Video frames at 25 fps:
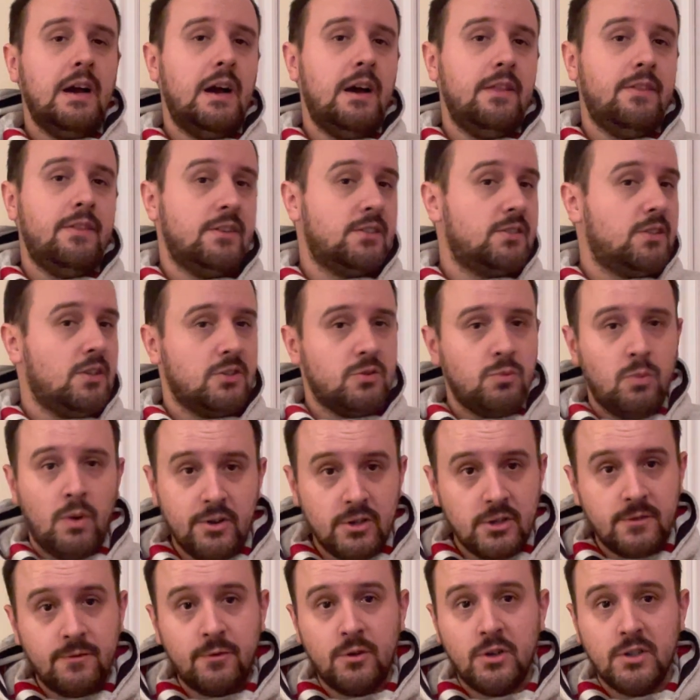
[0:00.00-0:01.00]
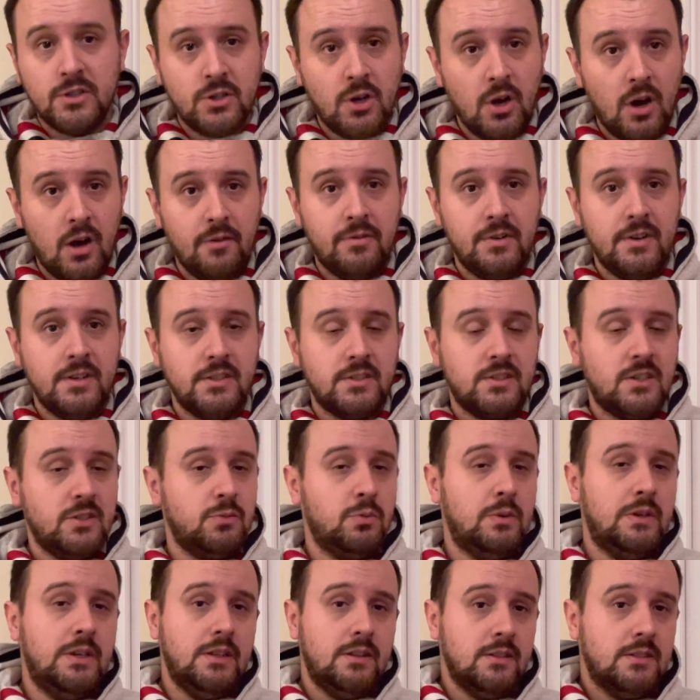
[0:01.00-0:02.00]
this does wonders for his confidence, because we
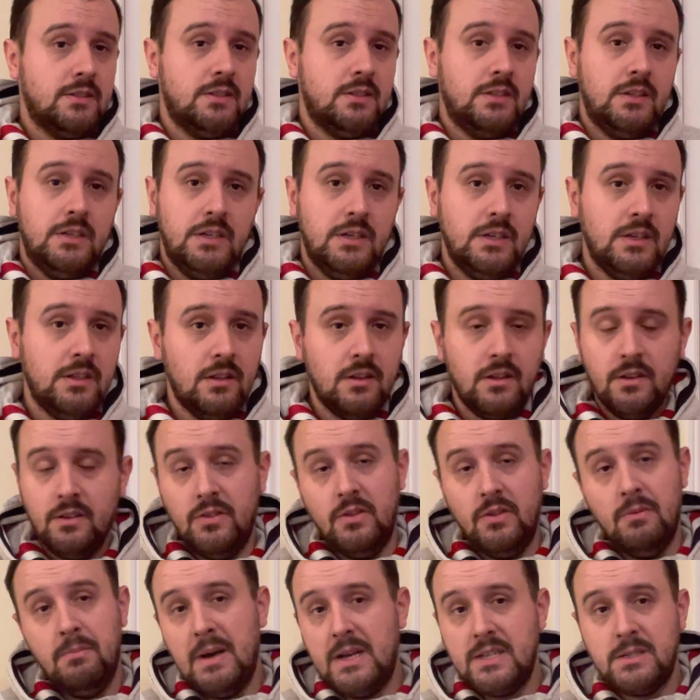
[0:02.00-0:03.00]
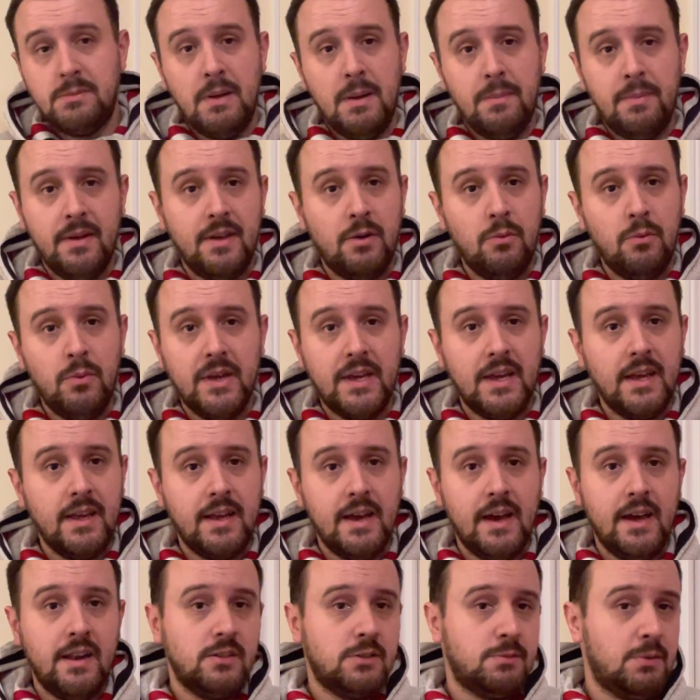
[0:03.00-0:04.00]
need to see the best Pepe that we can
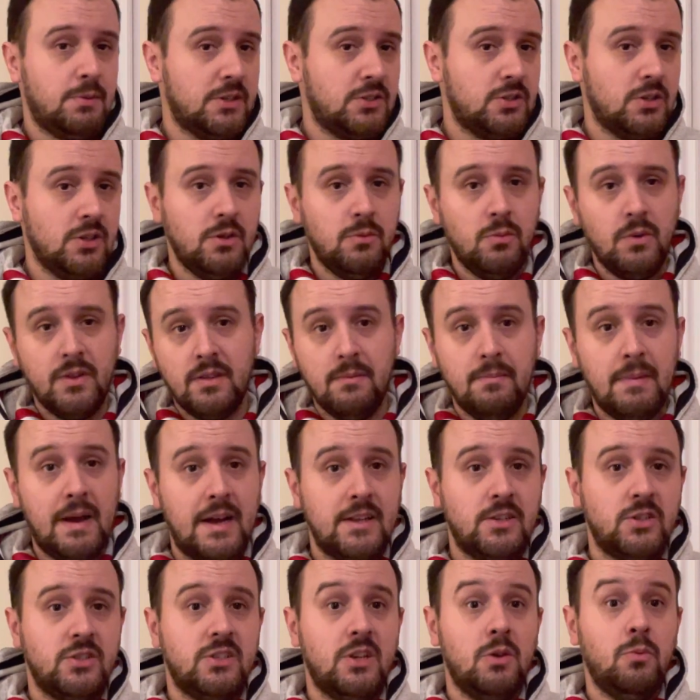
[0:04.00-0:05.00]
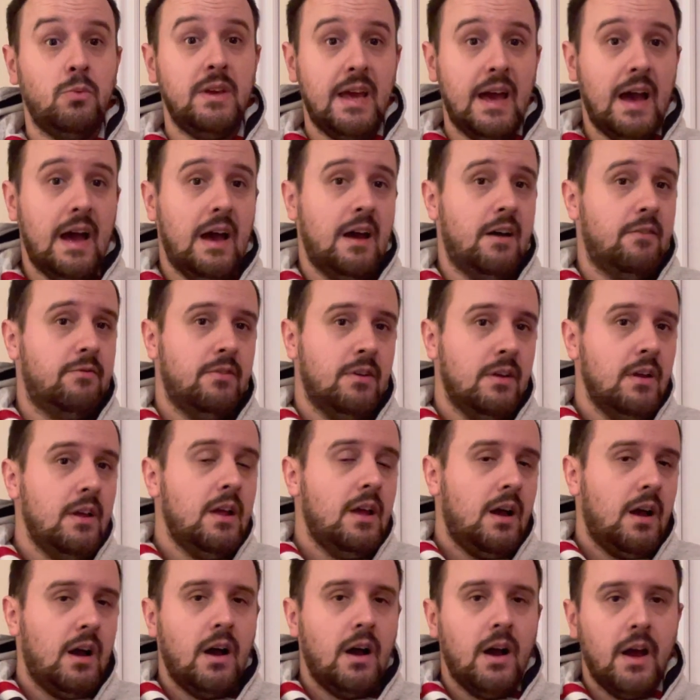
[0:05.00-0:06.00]
get, especially with the matches that we have
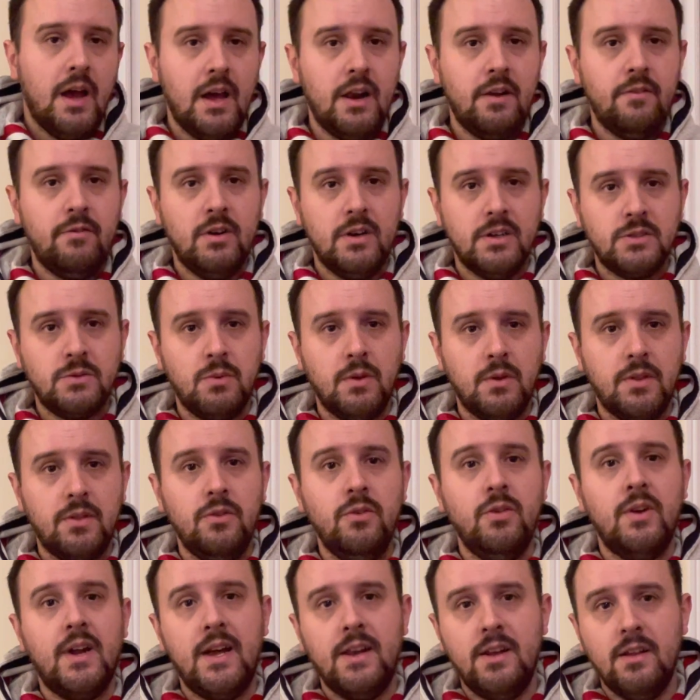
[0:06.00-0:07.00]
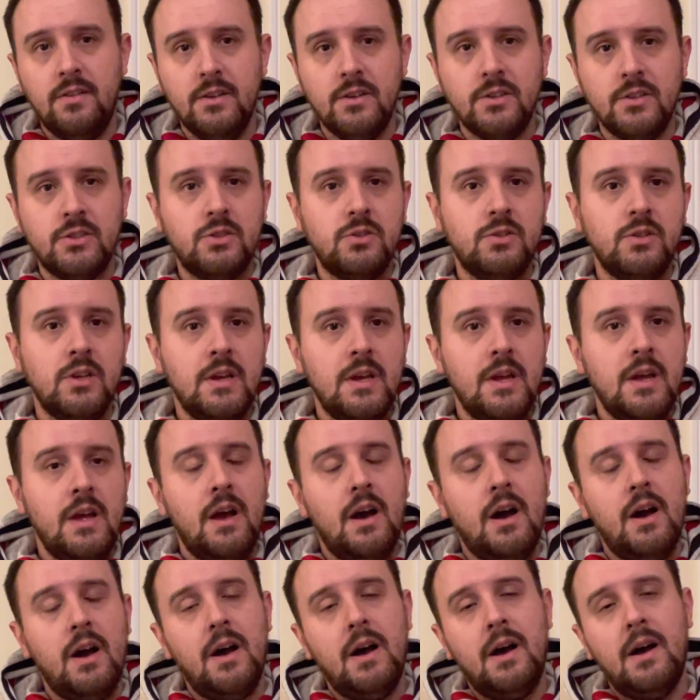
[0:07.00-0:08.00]
ahead of us with United this
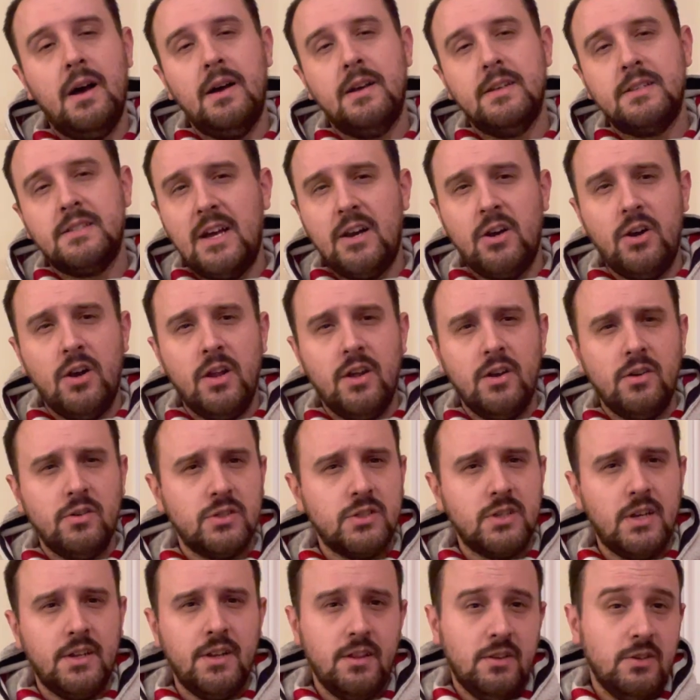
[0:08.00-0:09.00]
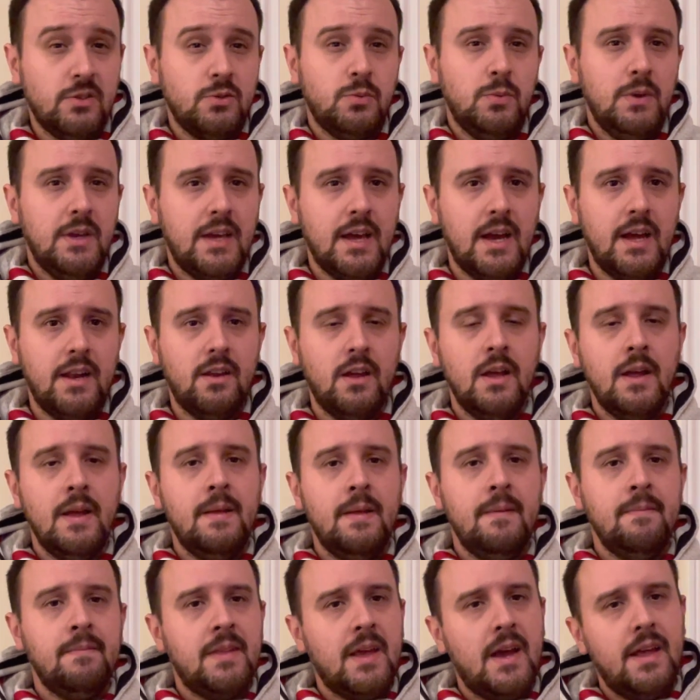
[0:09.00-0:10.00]
Saturday or Sunday this weekend.
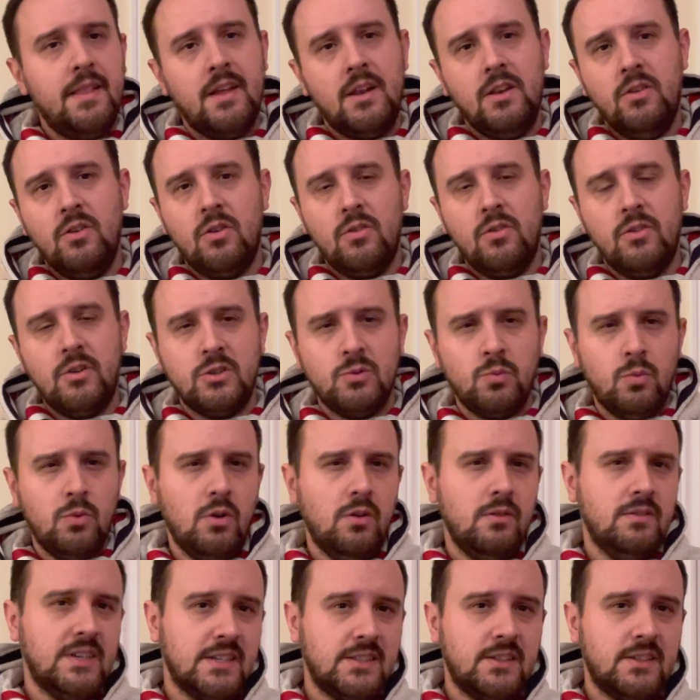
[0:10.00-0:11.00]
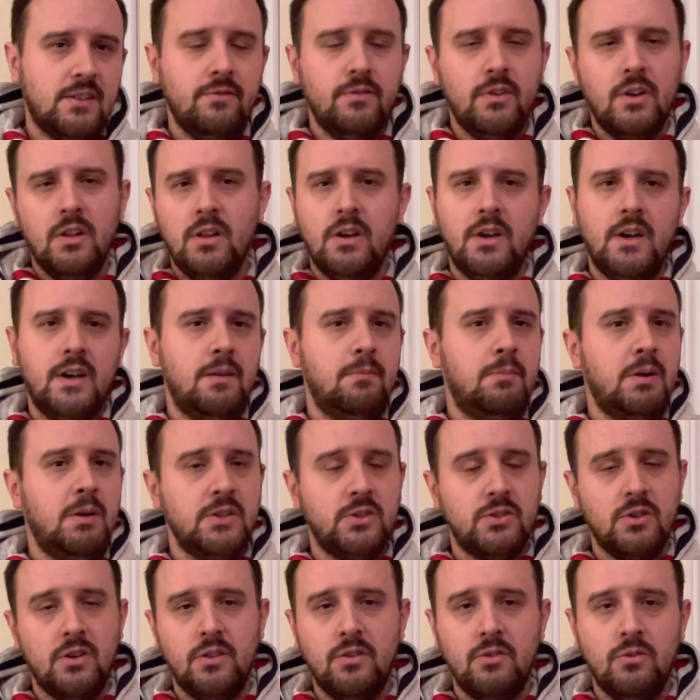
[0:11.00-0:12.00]
And then, there's Wolves, Aston Villa, and a
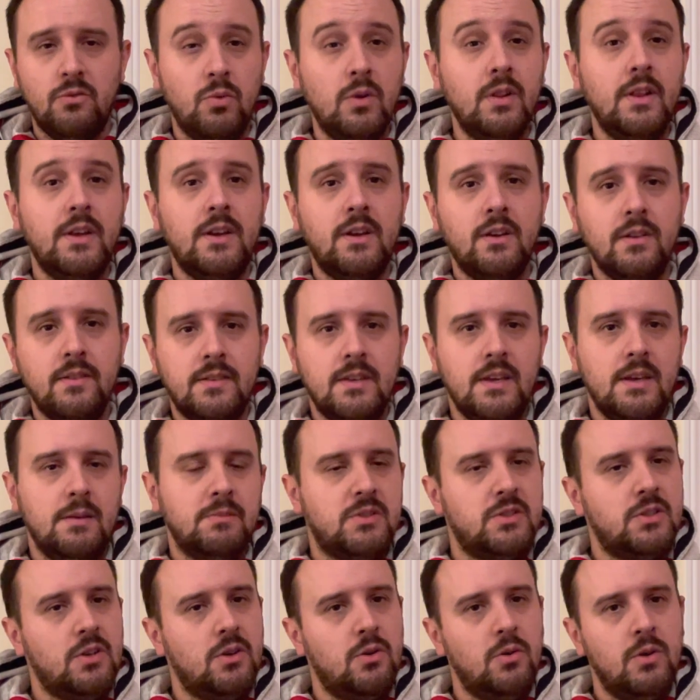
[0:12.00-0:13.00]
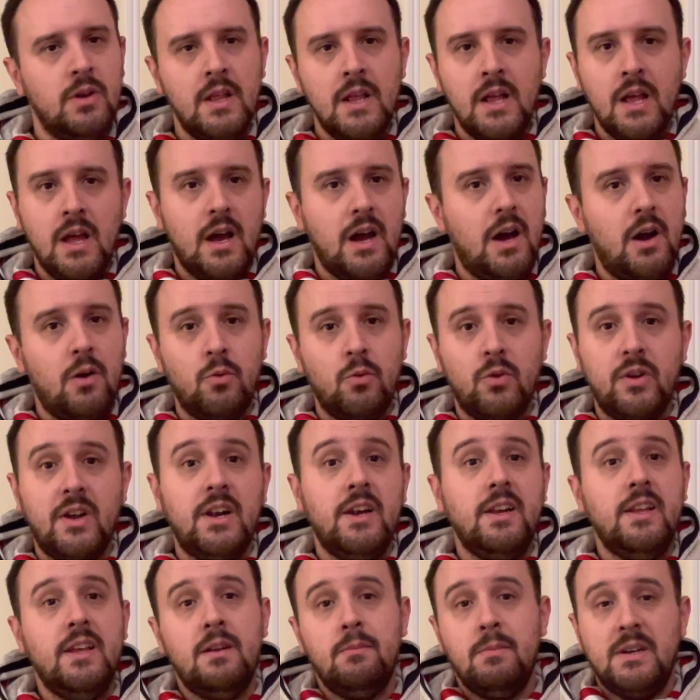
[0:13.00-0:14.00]
bunch of other really good teams. So we're going to
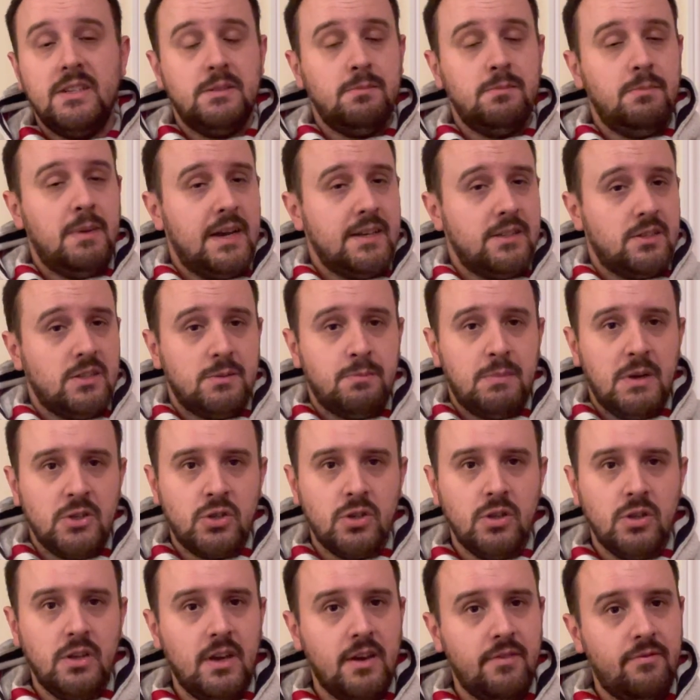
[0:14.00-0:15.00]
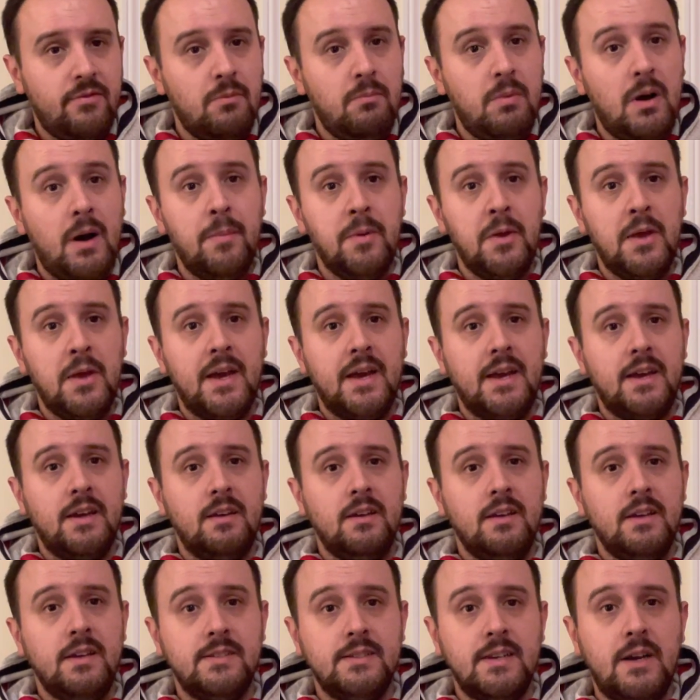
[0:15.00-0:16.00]
need him at his best, especially if Aubameyang
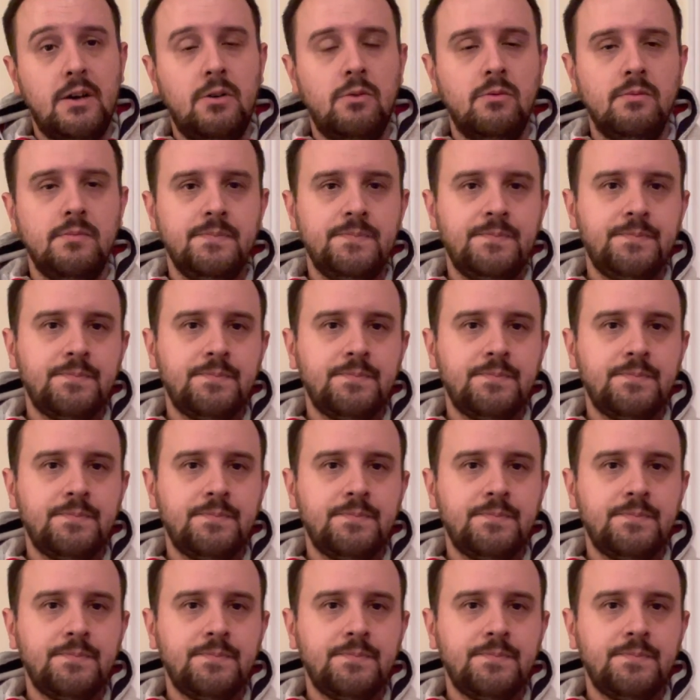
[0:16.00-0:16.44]
is out.